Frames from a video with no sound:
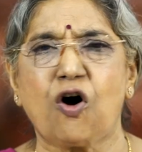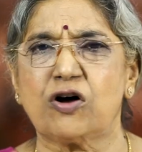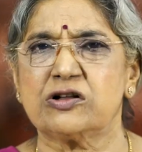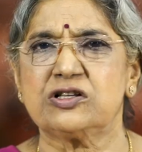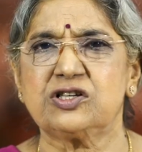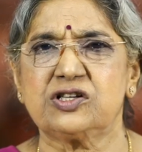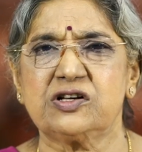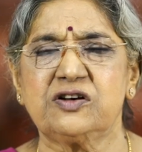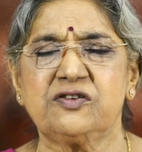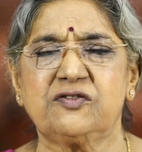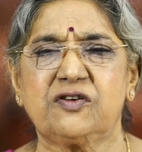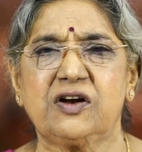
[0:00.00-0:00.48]

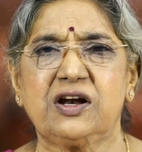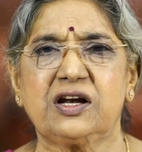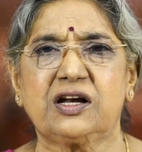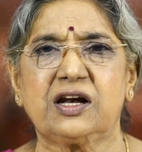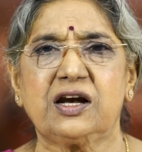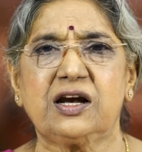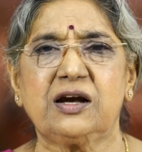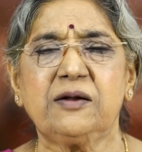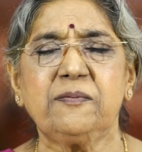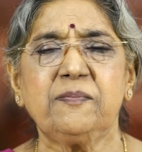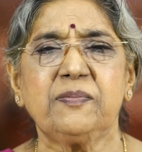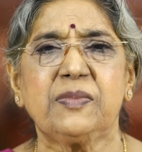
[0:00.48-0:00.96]

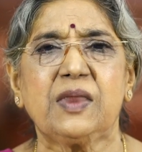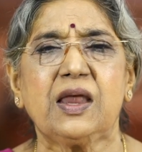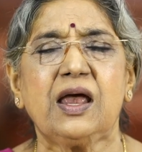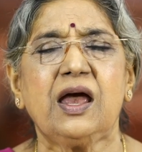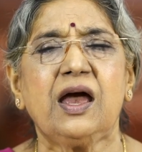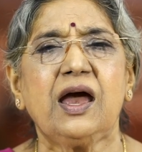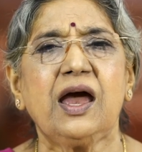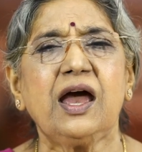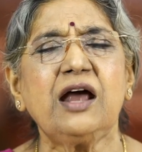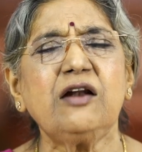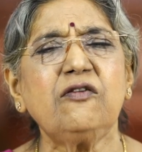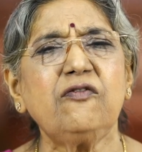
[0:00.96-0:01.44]
concentrated.
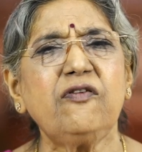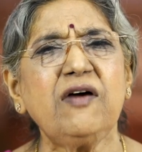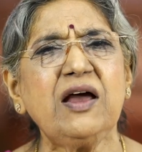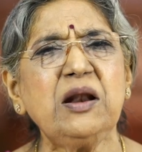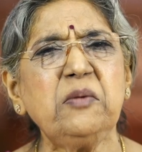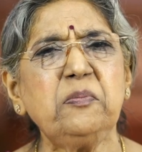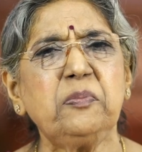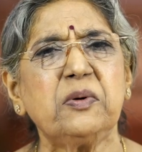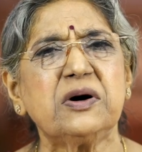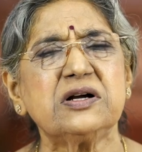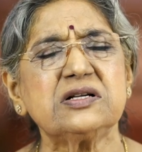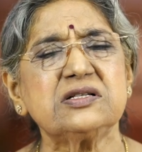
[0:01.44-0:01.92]
And
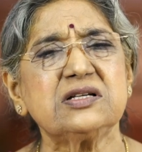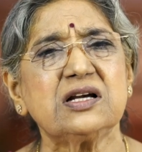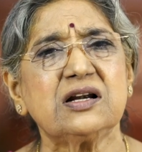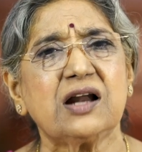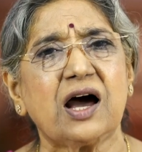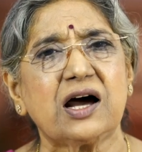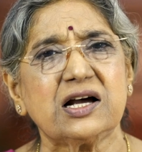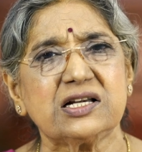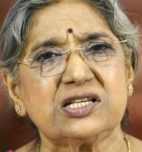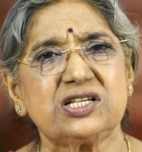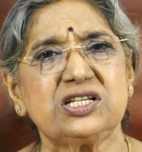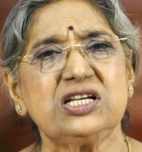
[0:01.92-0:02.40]
when person
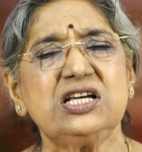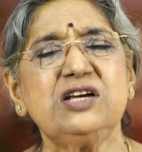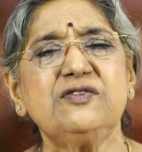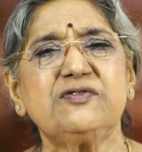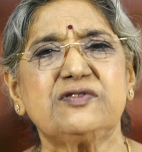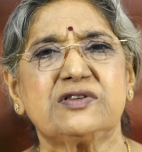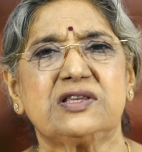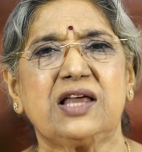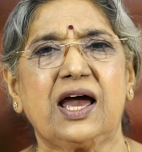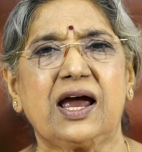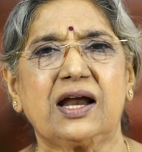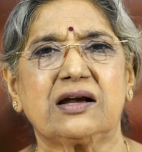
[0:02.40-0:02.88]

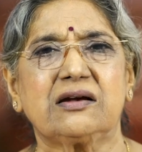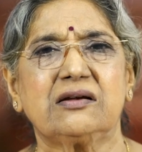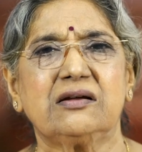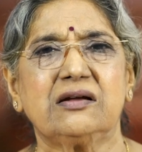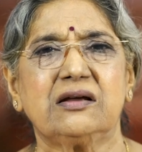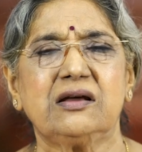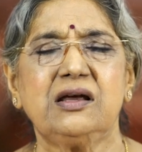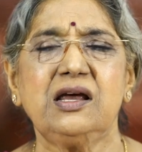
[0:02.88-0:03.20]
achieves that,